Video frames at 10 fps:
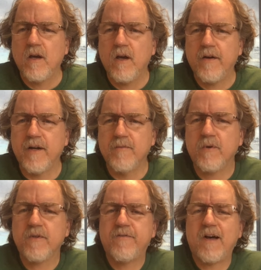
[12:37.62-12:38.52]
All right, what are
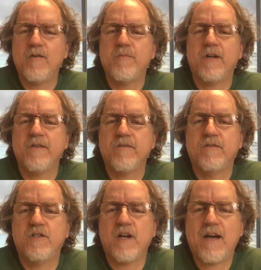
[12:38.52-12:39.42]
the following benefits of
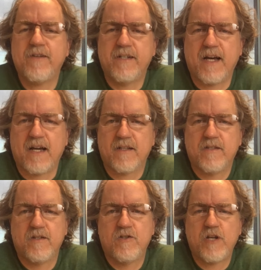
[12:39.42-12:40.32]
Java
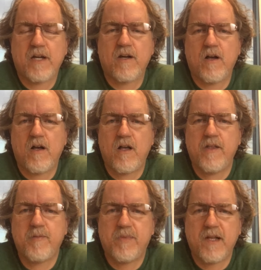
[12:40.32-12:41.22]
docs? Check all that
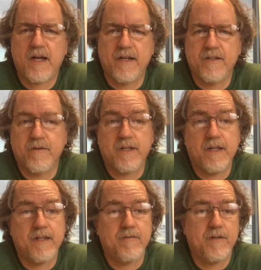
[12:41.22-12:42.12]
apply. So
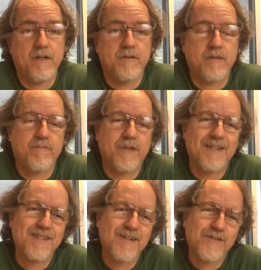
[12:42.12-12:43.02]
again, that
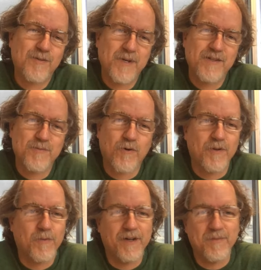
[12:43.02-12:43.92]
doesn't necessarily mean there's more than
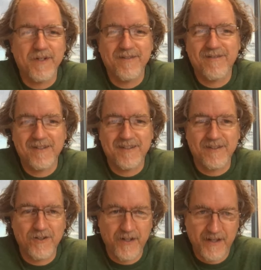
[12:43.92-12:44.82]
one, but it's a
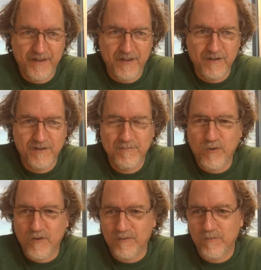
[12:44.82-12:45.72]
good hint that there's
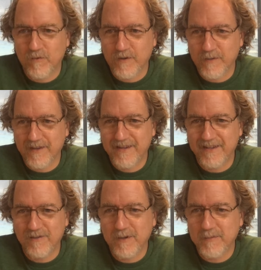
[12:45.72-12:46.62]
more than one thing
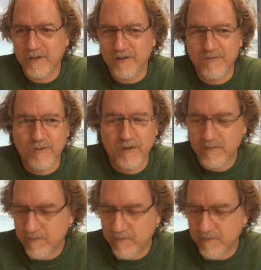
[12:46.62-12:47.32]
you might be looking for.